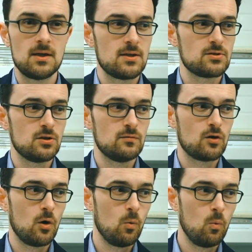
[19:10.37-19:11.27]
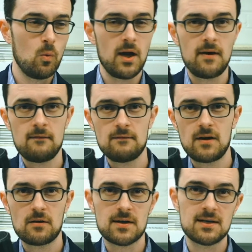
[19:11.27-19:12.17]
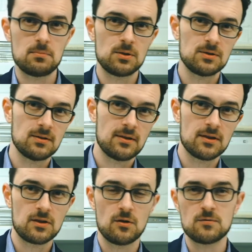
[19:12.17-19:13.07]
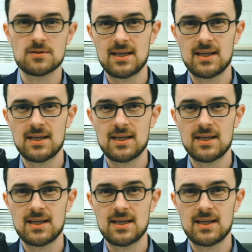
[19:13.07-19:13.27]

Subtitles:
So you've got one variable that goes